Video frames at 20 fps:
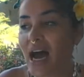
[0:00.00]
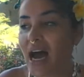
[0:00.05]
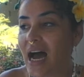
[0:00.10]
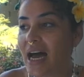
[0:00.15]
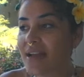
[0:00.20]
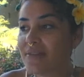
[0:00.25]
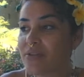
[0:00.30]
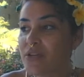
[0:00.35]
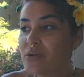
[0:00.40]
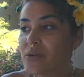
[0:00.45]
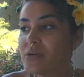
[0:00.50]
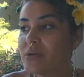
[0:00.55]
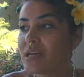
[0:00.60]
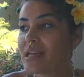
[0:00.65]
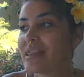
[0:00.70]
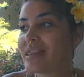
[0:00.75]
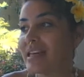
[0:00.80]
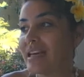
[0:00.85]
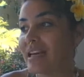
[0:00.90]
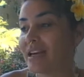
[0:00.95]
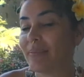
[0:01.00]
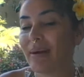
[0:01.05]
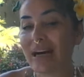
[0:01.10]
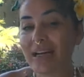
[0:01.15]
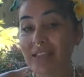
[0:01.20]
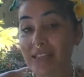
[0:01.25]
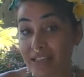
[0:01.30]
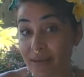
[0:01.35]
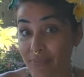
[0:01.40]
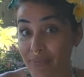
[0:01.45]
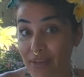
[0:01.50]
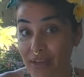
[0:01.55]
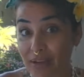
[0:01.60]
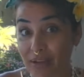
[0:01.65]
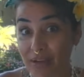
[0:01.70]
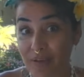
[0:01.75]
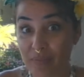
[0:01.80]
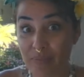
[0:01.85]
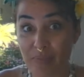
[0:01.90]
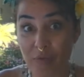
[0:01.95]
And if you can think about
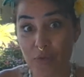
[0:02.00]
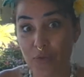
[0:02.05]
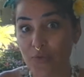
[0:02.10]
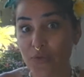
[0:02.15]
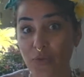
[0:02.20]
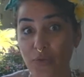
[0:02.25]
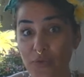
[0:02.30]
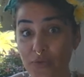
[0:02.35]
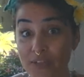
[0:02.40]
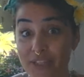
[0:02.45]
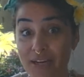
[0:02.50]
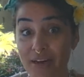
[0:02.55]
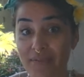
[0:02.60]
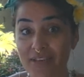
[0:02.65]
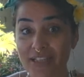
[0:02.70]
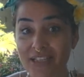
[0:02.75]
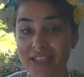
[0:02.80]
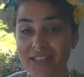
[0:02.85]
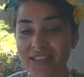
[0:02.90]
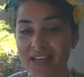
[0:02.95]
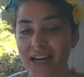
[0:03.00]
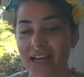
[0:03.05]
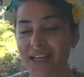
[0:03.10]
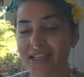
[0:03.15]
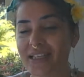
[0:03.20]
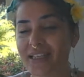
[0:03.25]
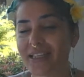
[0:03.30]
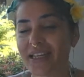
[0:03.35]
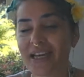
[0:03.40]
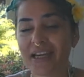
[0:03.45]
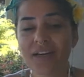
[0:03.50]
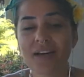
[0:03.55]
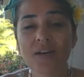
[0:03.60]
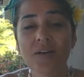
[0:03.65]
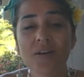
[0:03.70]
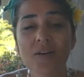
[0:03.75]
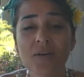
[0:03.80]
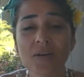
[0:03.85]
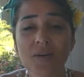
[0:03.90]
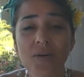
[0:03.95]
something beautiful for 17 seconds, like,
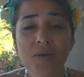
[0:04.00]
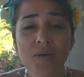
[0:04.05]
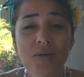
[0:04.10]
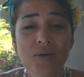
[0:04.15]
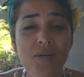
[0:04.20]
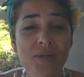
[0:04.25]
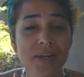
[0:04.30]
oh,